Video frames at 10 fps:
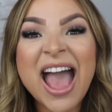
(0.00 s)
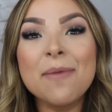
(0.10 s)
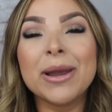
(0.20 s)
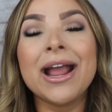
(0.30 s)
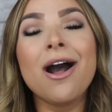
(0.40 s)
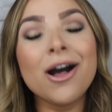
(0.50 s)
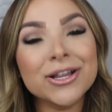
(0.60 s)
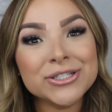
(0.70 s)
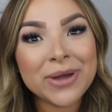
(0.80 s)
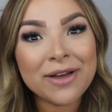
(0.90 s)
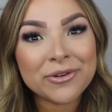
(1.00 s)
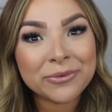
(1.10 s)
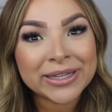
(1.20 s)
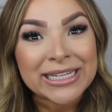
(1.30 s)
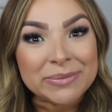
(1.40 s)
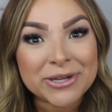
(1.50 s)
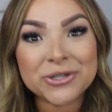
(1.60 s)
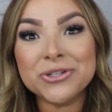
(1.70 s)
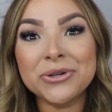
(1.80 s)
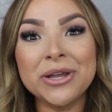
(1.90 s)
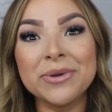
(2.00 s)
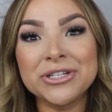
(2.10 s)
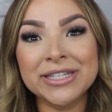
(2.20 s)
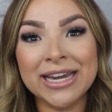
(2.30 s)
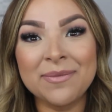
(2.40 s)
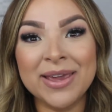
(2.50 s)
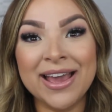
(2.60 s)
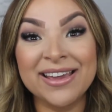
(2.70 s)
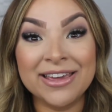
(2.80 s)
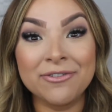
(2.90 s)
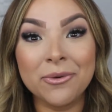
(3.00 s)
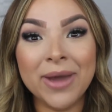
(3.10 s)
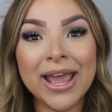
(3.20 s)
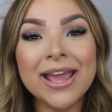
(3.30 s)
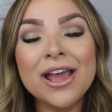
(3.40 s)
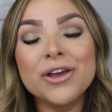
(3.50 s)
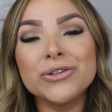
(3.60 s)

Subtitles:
But I also have a really special treat, which is going to be a giveaway.